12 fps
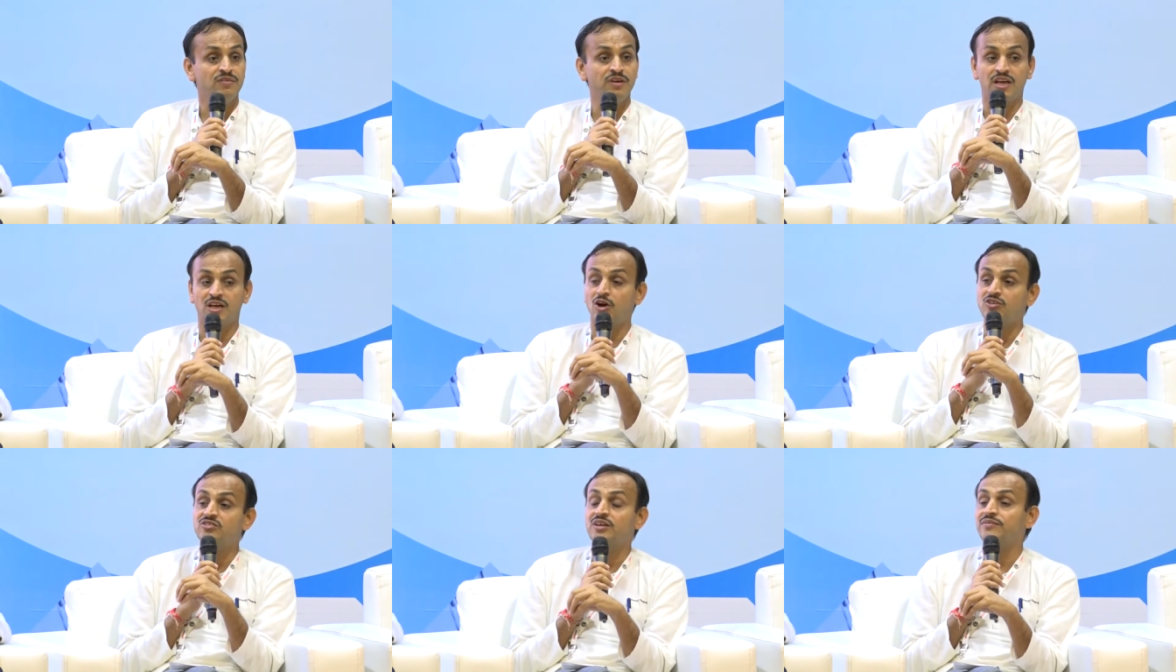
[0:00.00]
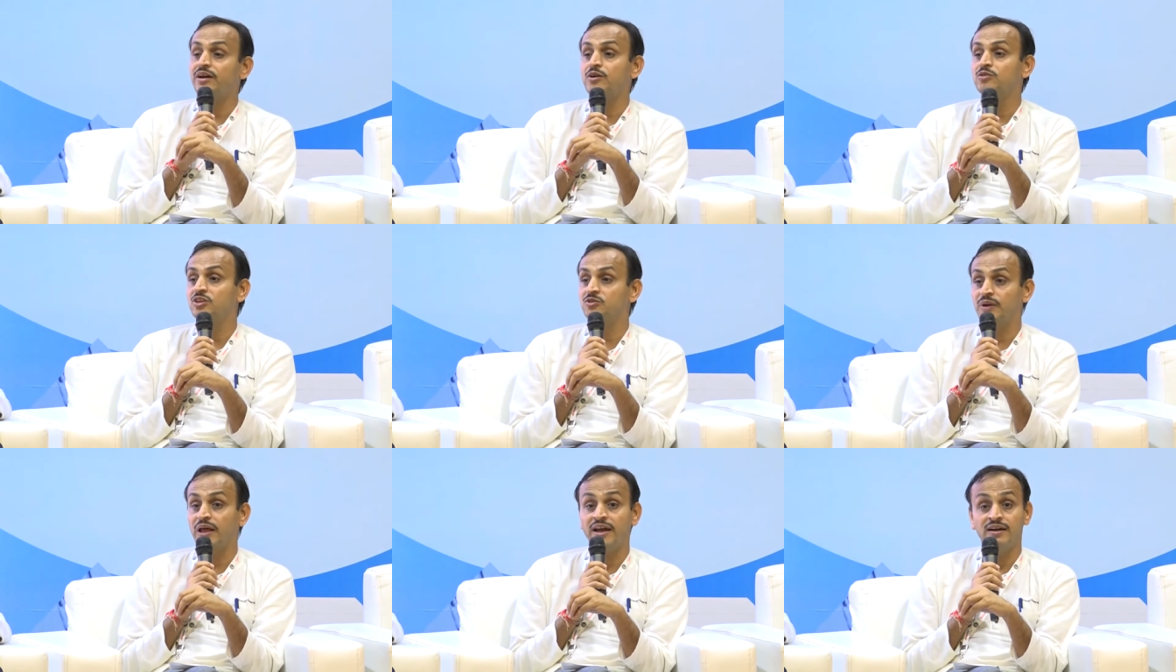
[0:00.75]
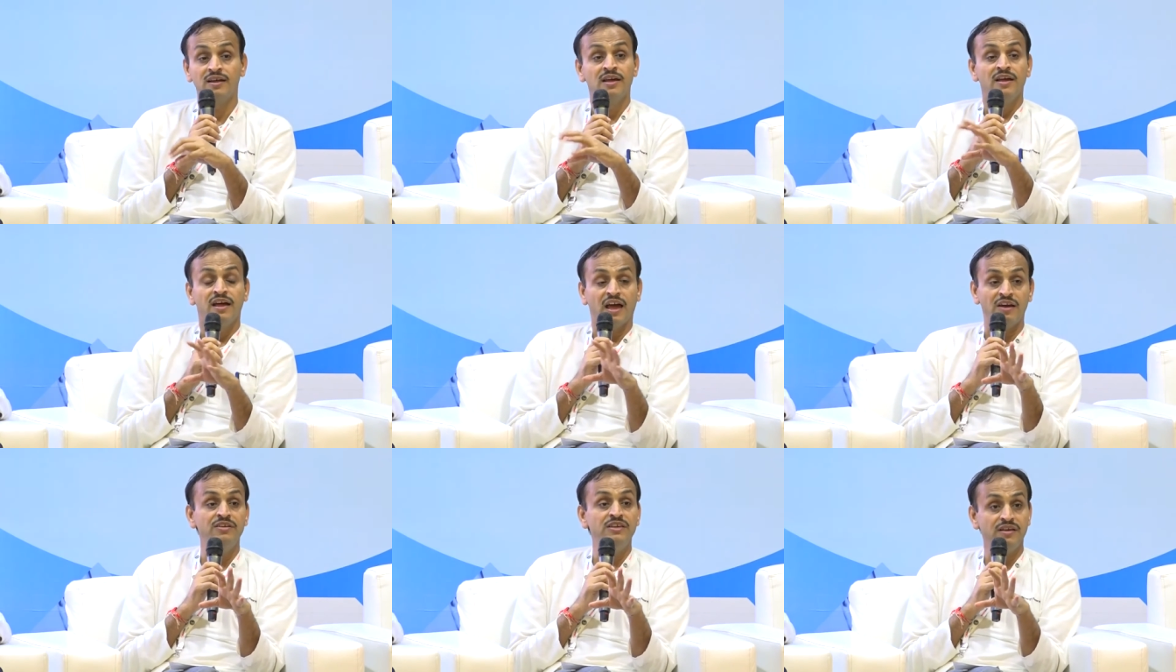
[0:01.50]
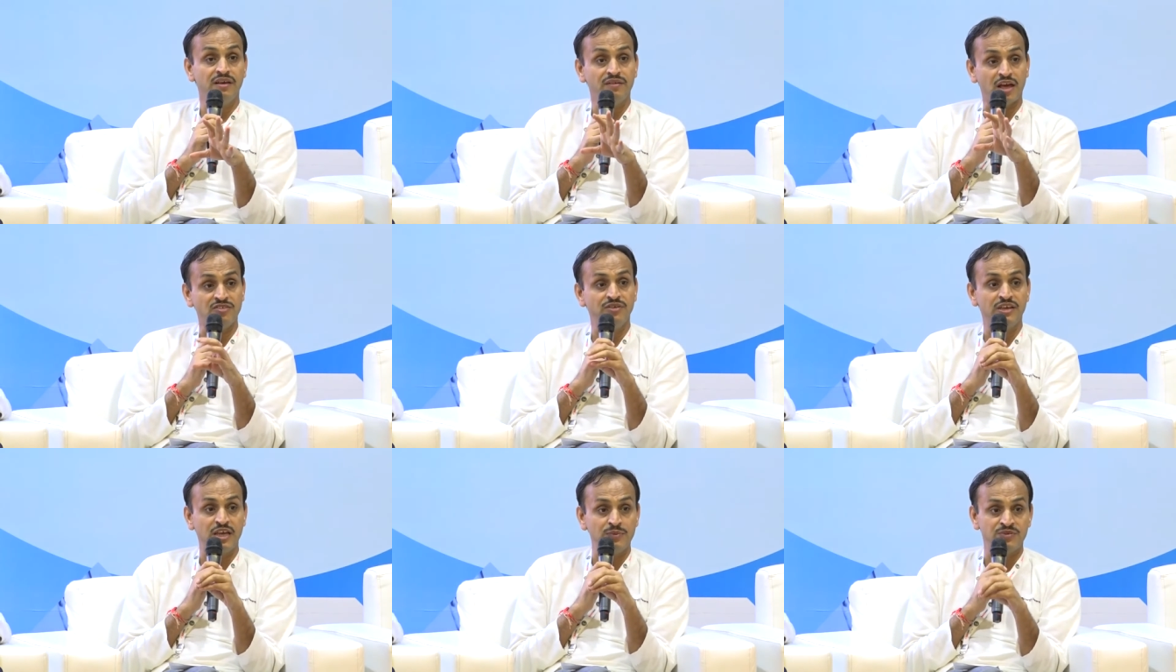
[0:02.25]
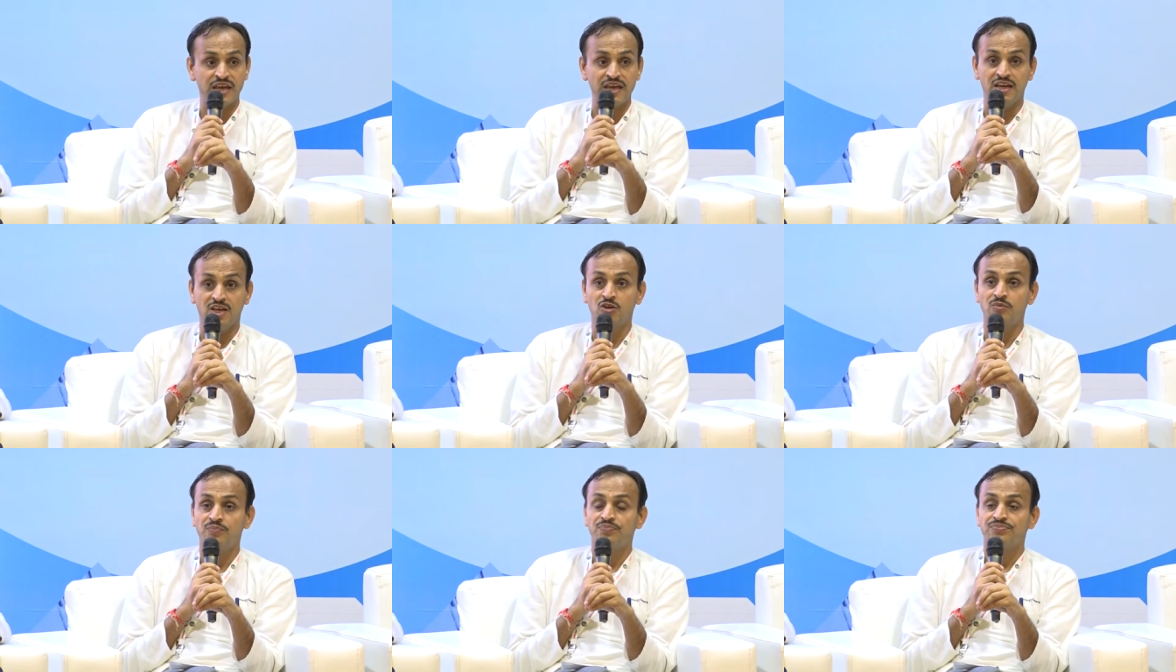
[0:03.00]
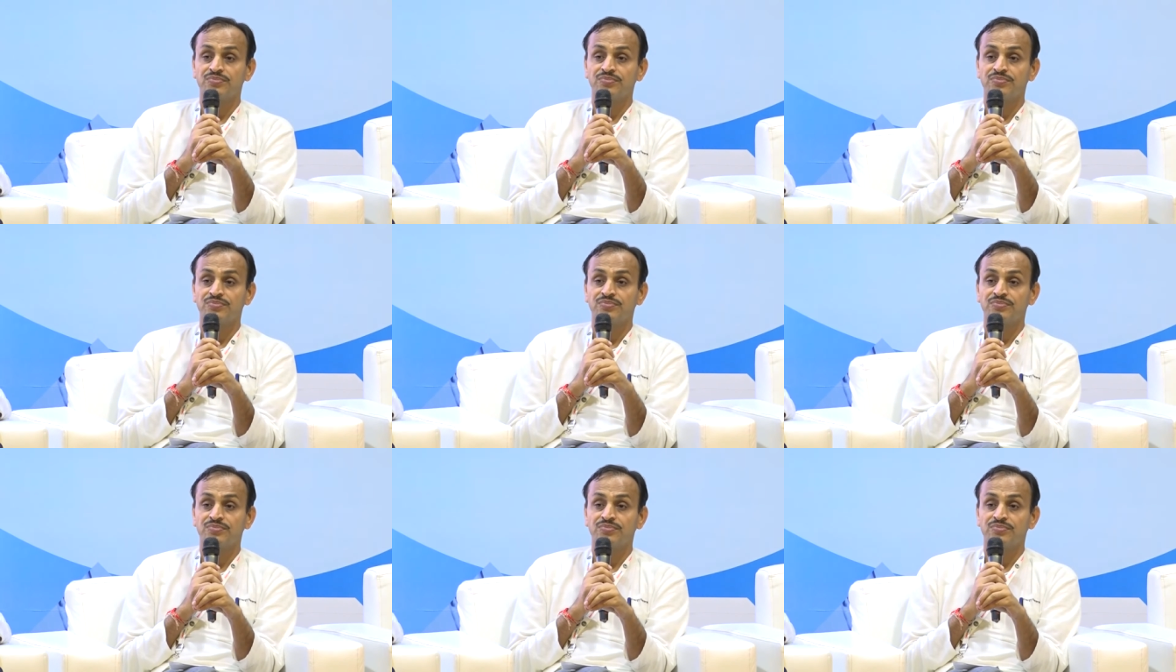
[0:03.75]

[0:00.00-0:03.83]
We cannot survive on this planet. And we, as we keep saying, you know,